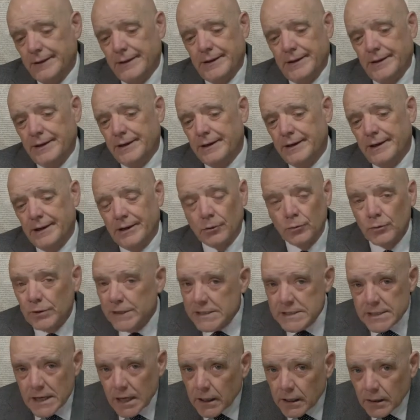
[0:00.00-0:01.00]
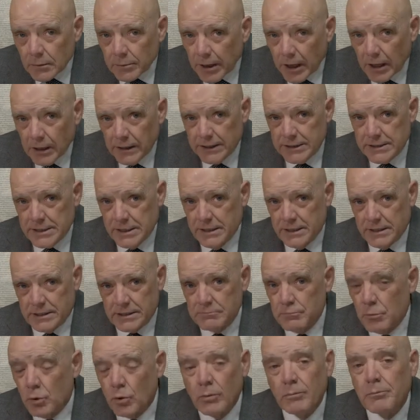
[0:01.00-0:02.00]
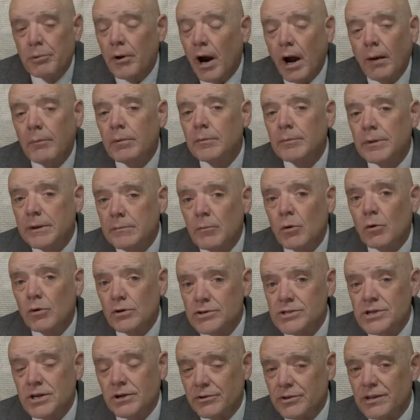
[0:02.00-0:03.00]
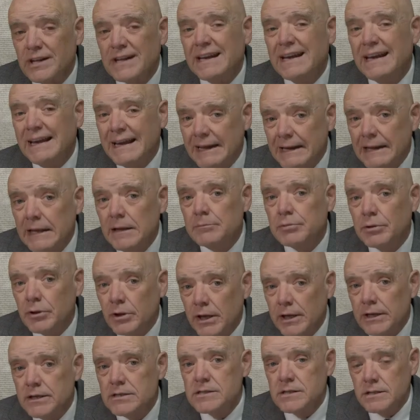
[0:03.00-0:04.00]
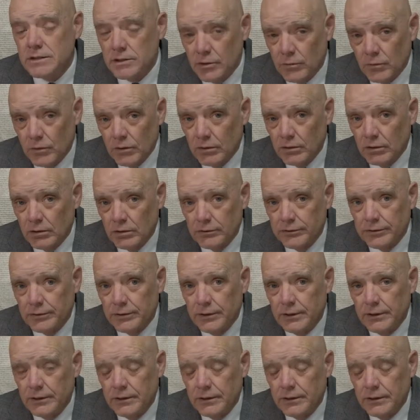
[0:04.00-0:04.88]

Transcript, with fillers: uh, retail politics, more, probably more so than any place in the world.